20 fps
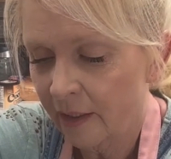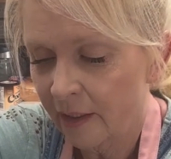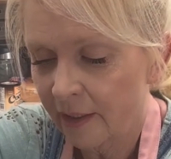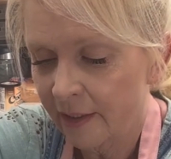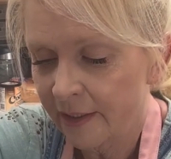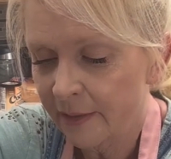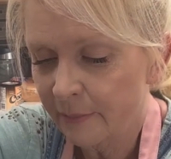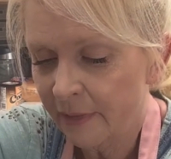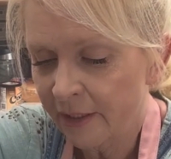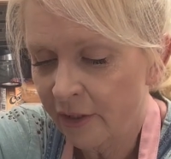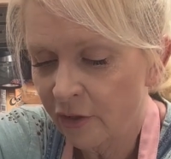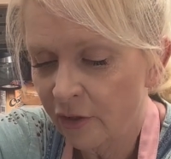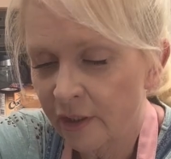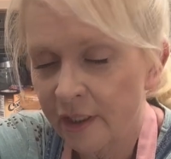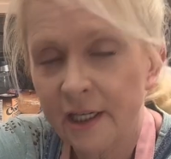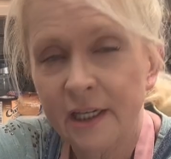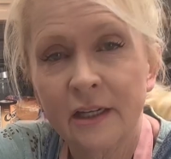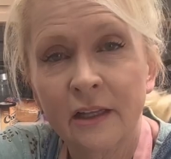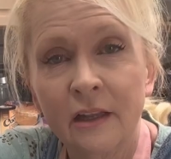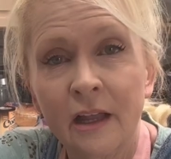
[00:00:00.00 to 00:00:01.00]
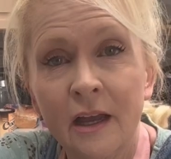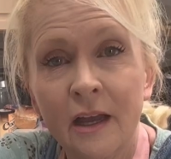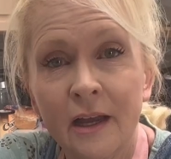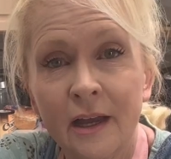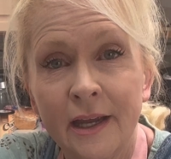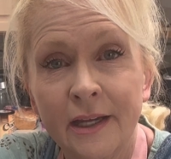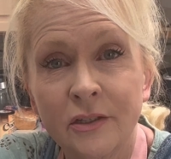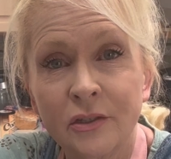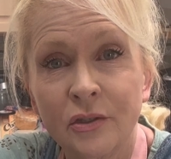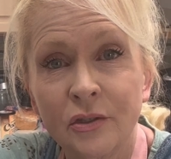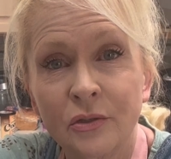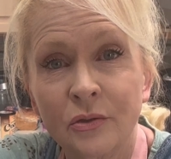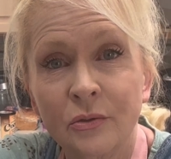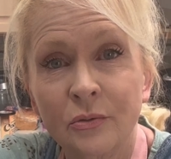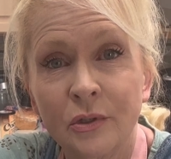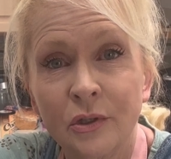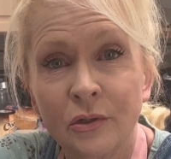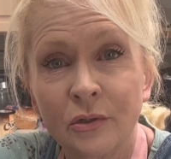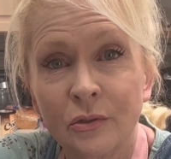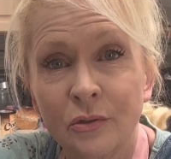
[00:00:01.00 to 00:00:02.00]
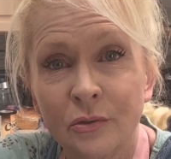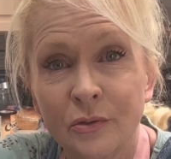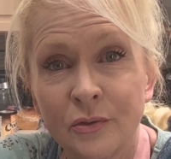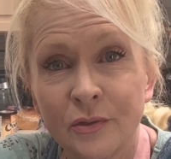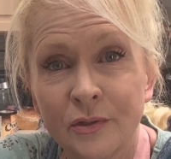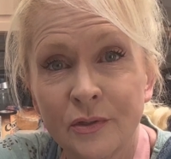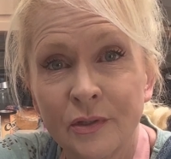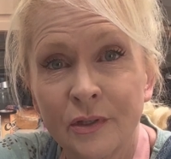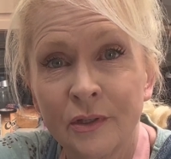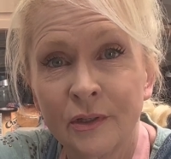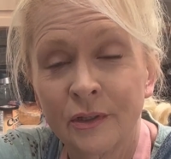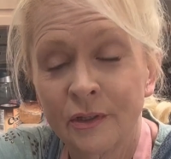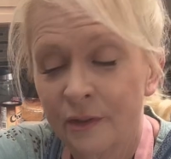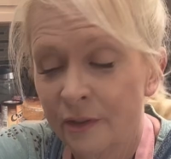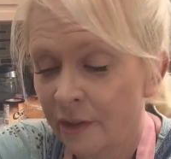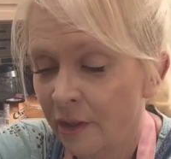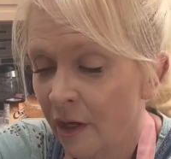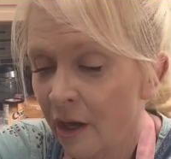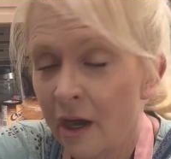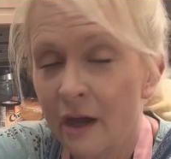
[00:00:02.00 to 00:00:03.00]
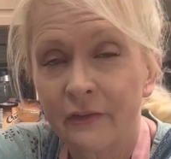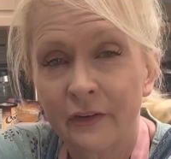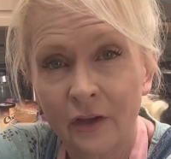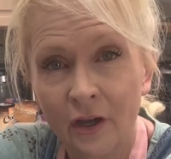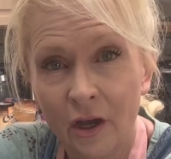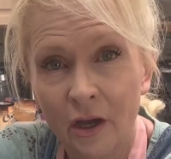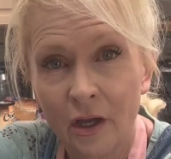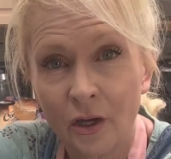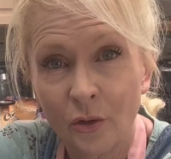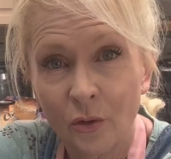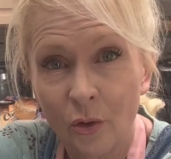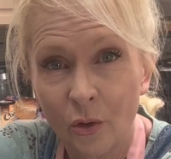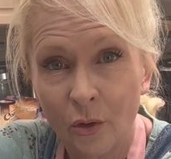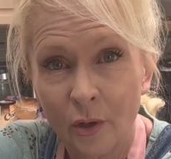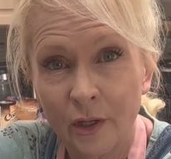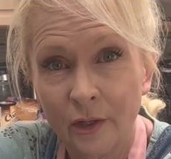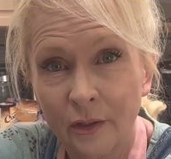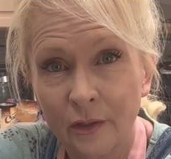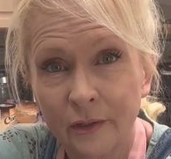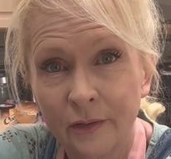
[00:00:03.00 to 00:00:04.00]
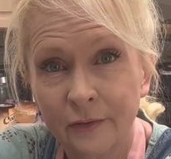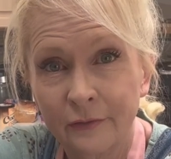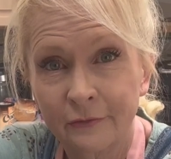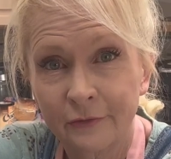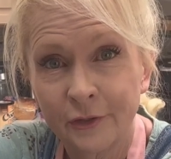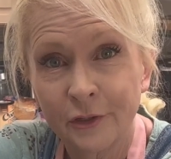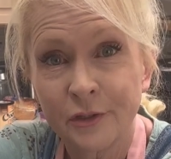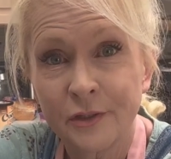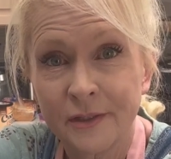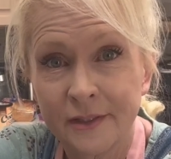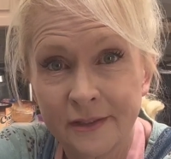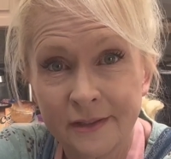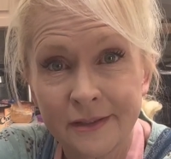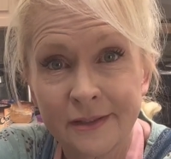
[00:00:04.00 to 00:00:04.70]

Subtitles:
In my cooking a lot, I do use avocado oil versus